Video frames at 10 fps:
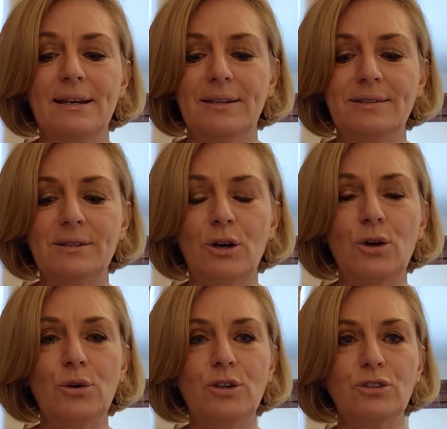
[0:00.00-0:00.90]

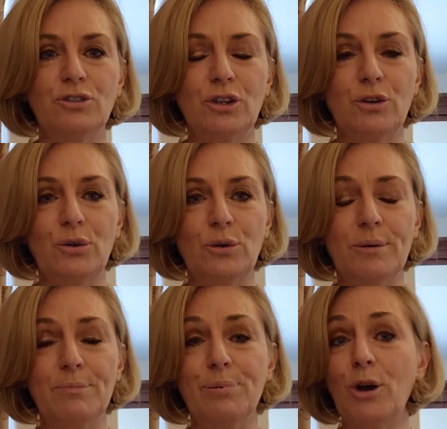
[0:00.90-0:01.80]
So
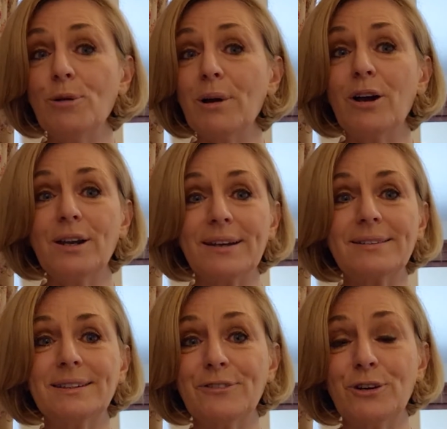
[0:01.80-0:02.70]

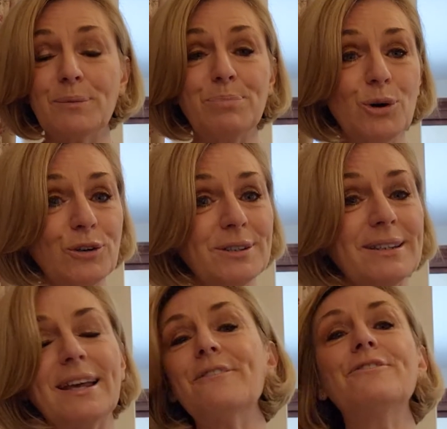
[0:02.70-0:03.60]
probiotics are very important
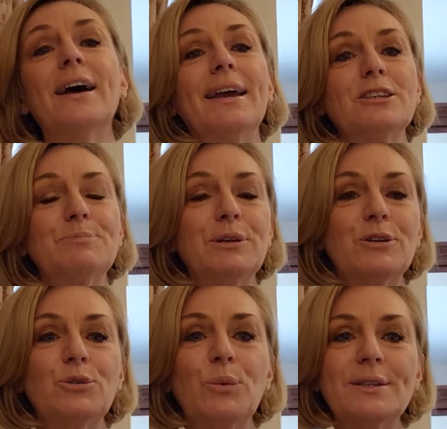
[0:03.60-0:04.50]
in that phase,
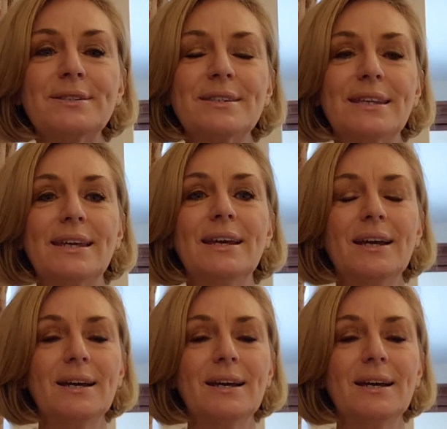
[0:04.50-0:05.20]
because once the